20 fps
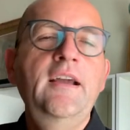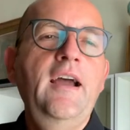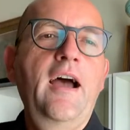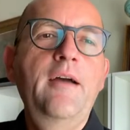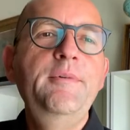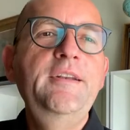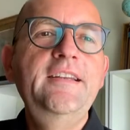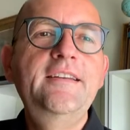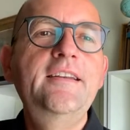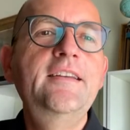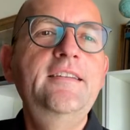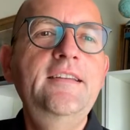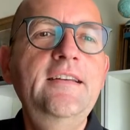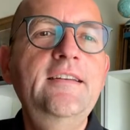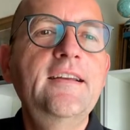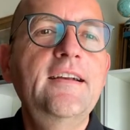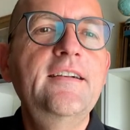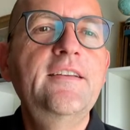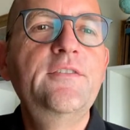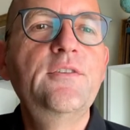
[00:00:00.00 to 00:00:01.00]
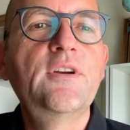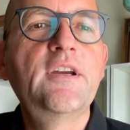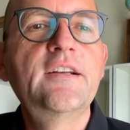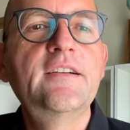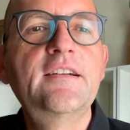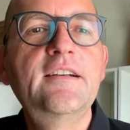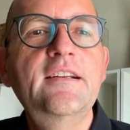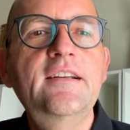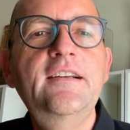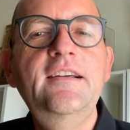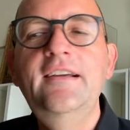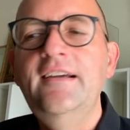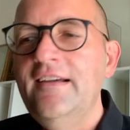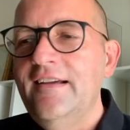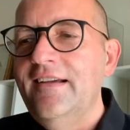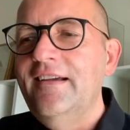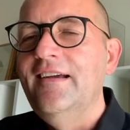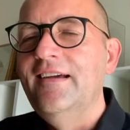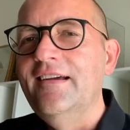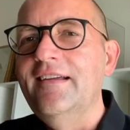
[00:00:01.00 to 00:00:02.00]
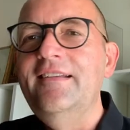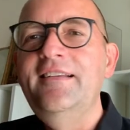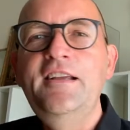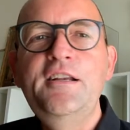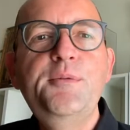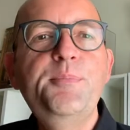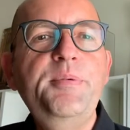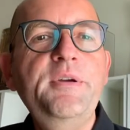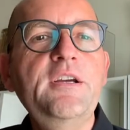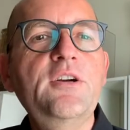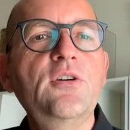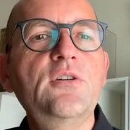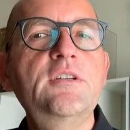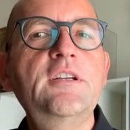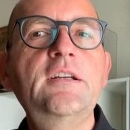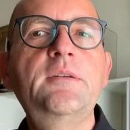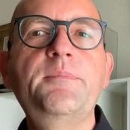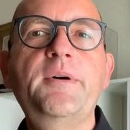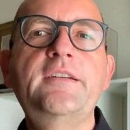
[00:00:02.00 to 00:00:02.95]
I mean, in the details you can clearly nitpick on it,